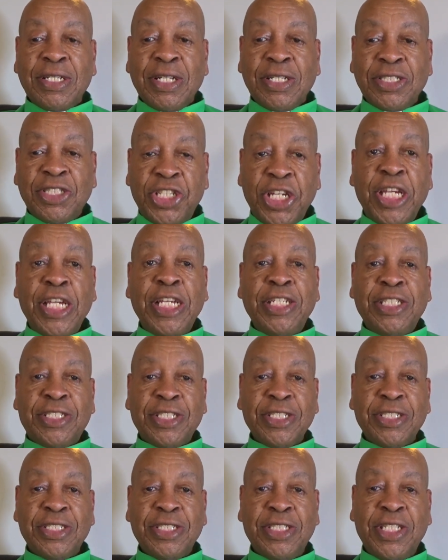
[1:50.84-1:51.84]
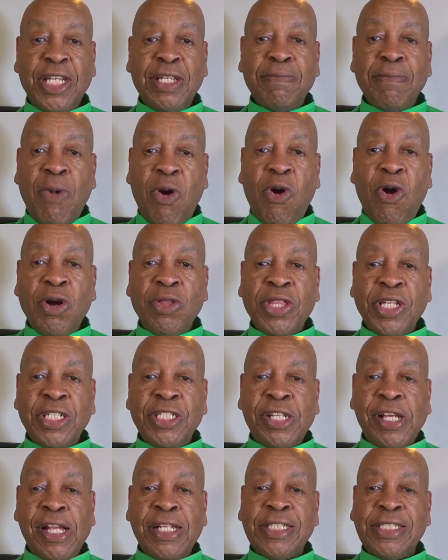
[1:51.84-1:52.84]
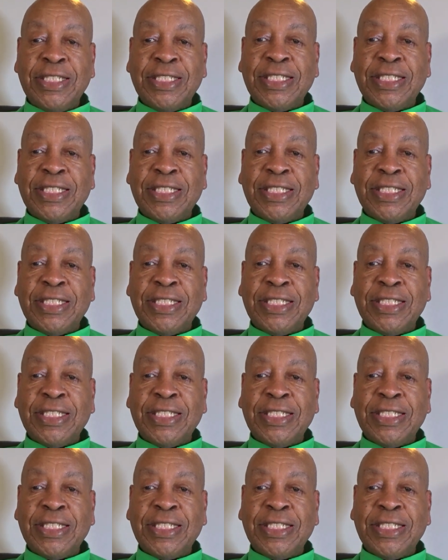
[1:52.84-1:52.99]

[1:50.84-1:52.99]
Jesus did more than just